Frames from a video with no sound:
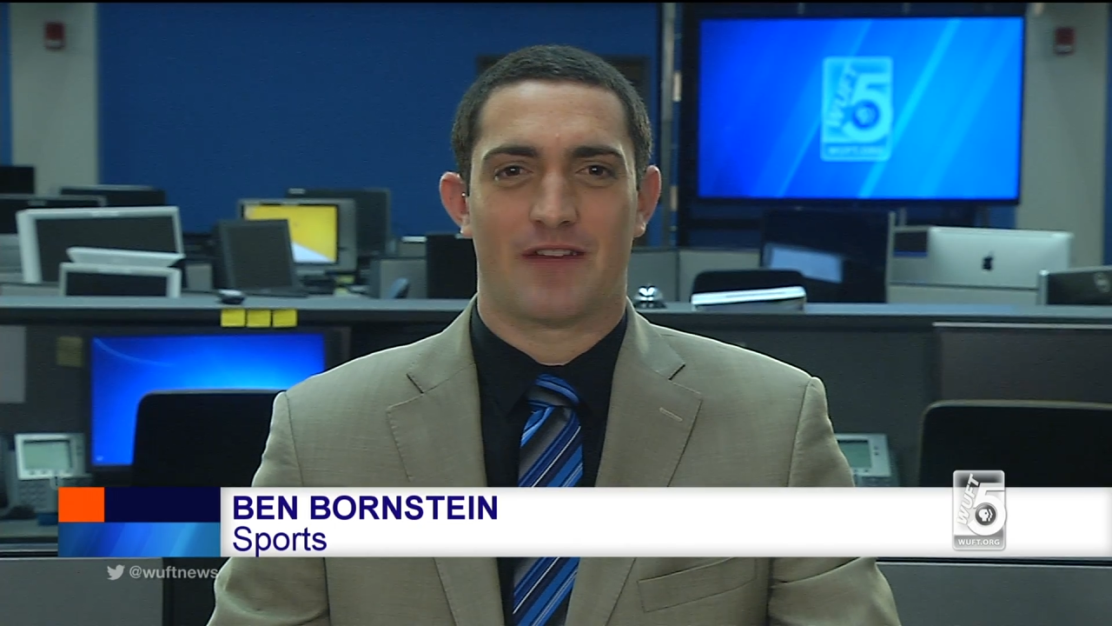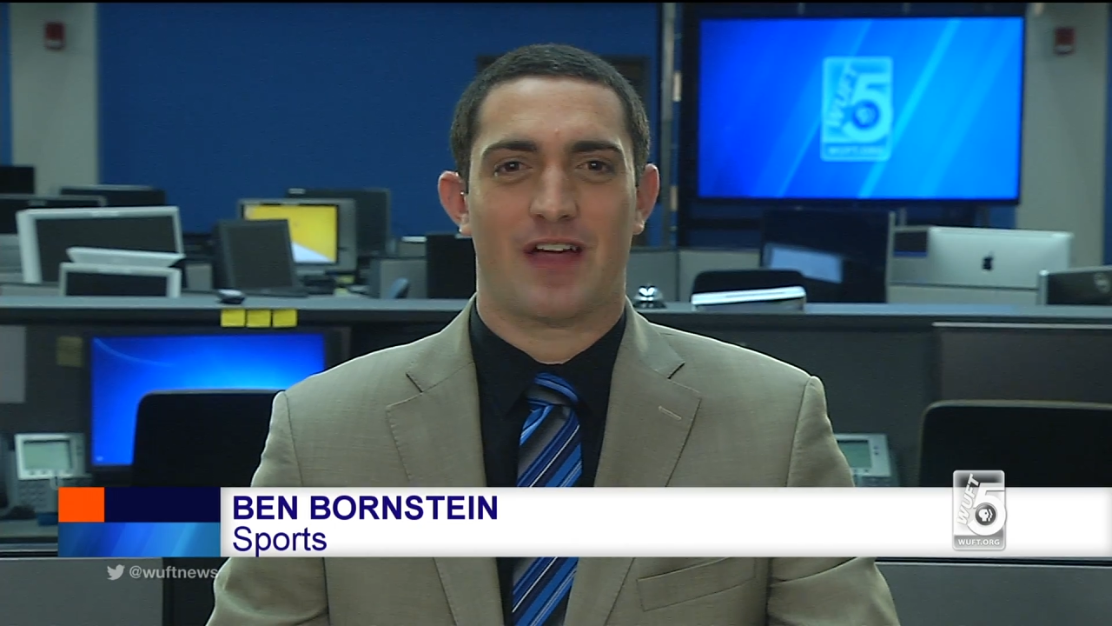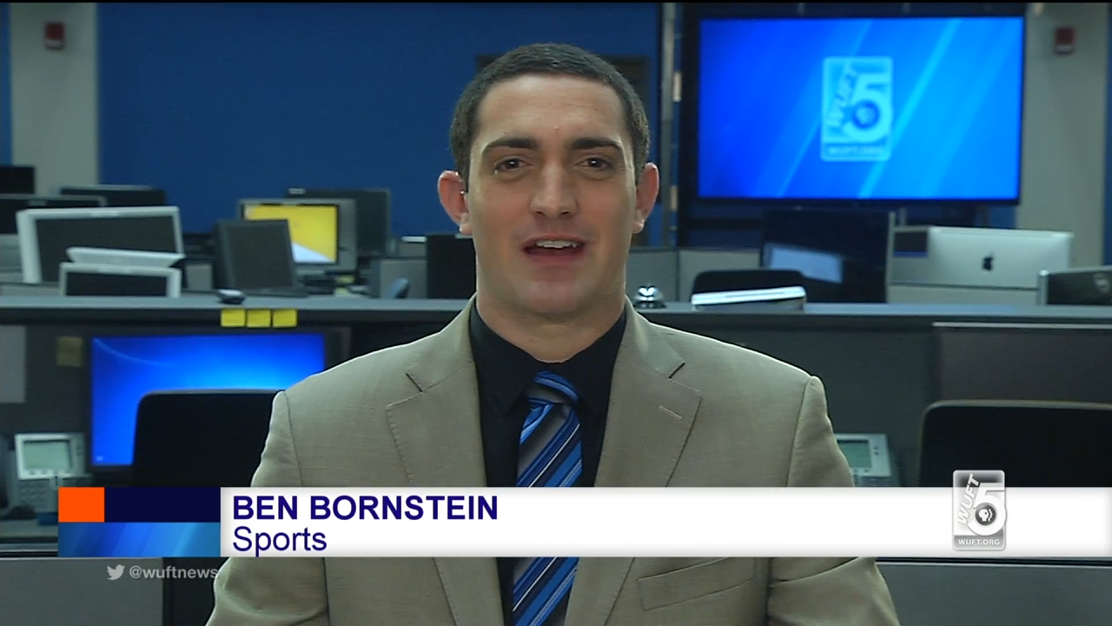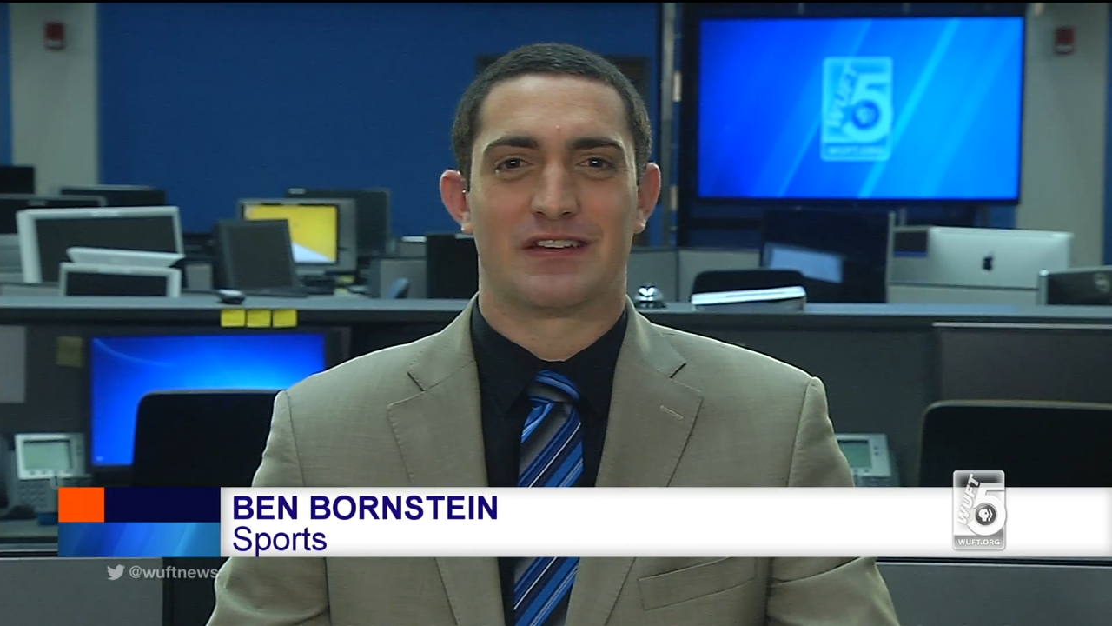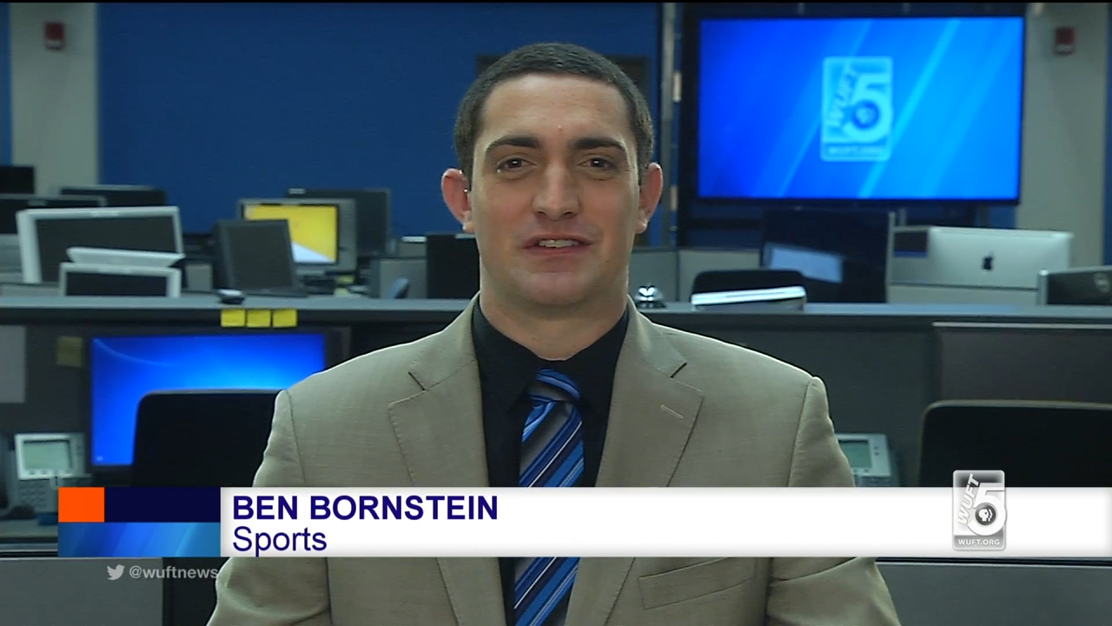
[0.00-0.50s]
I've
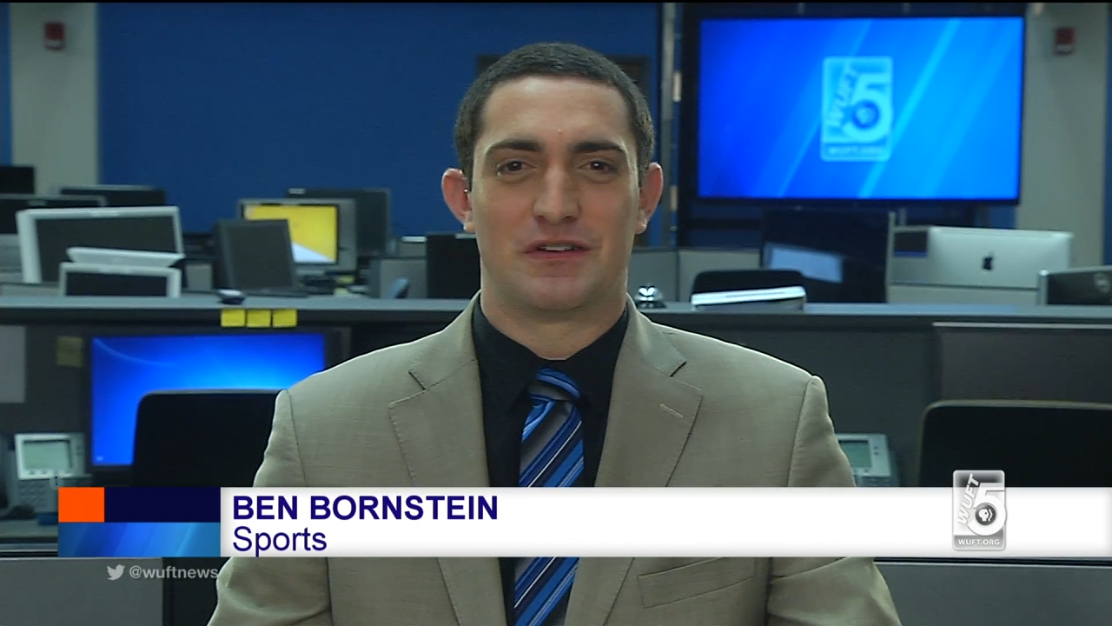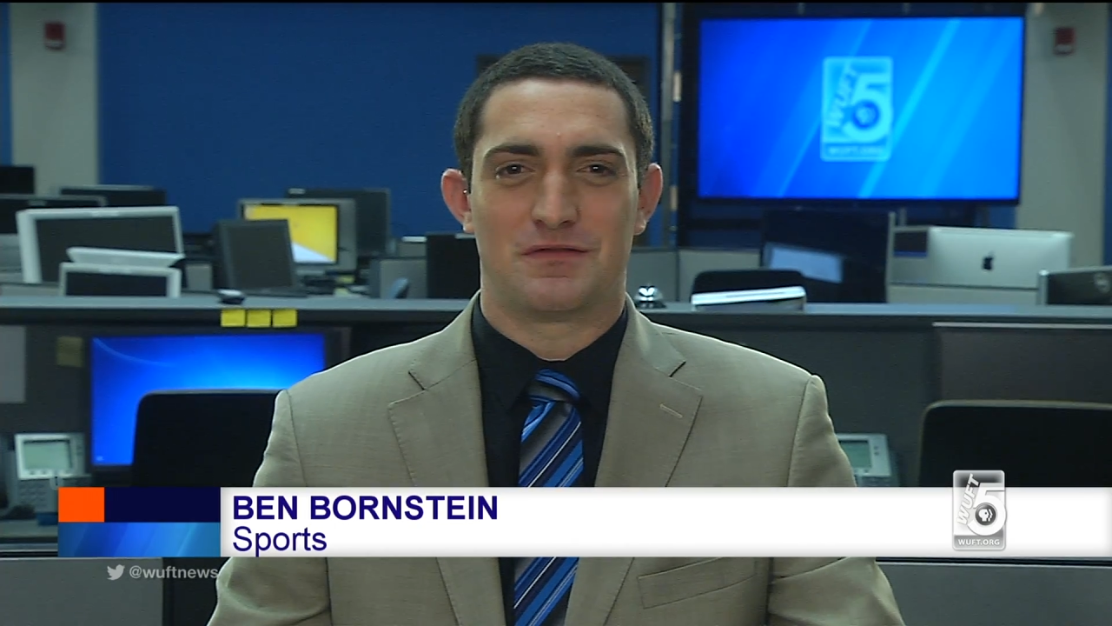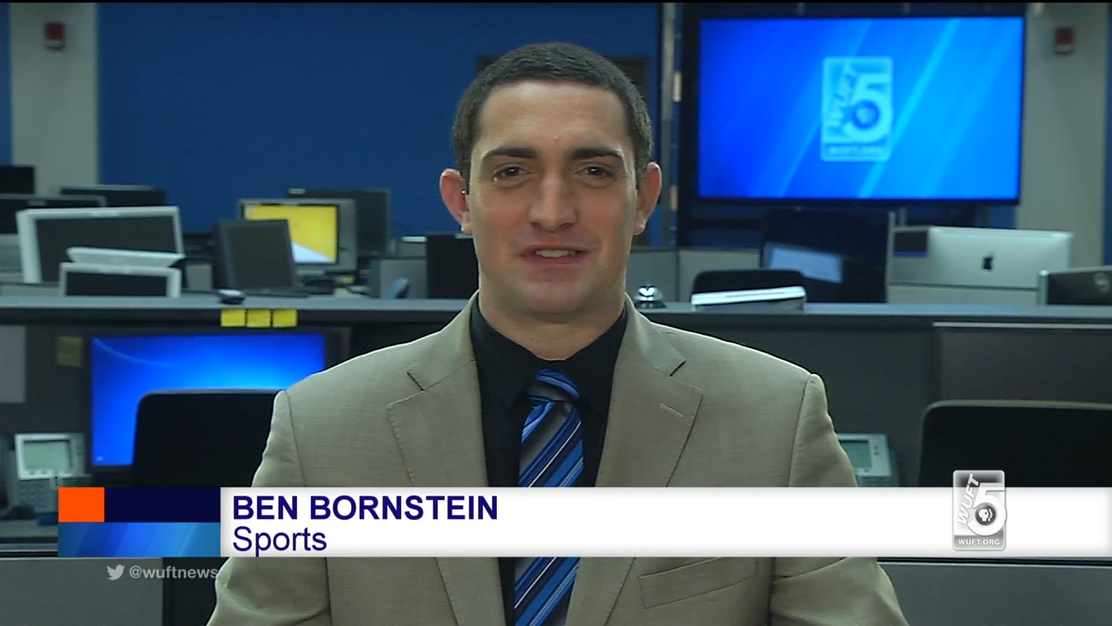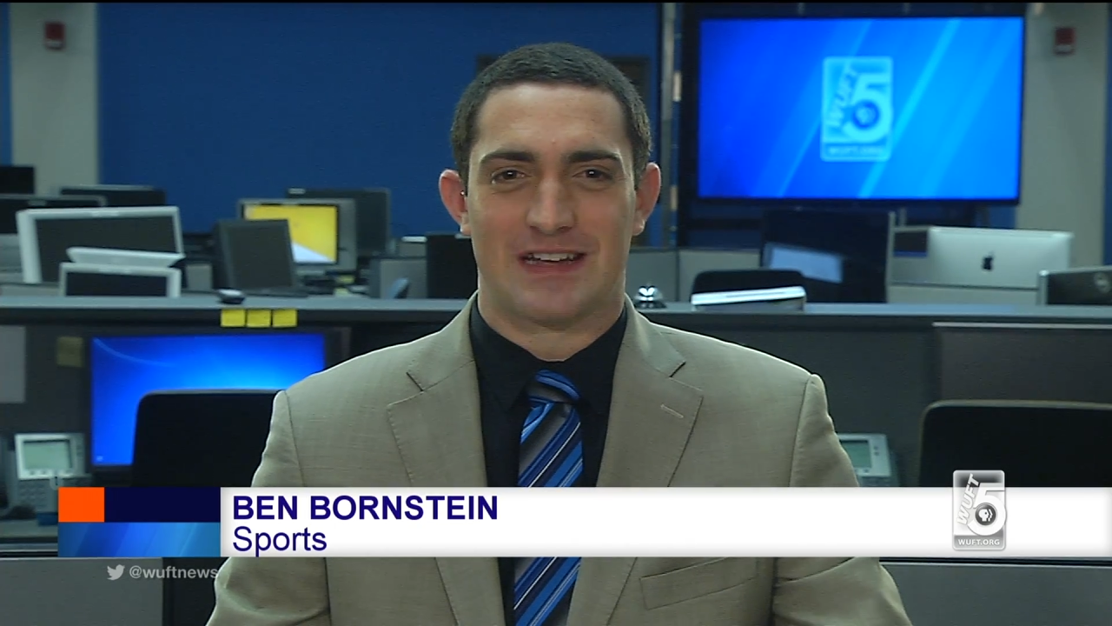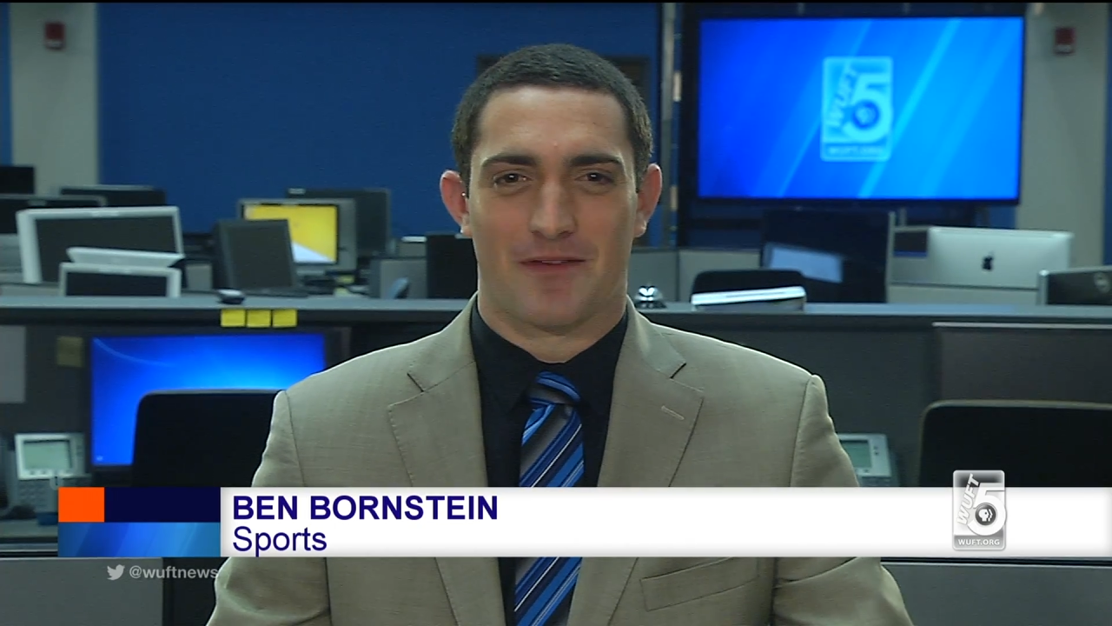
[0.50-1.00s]
got a doozy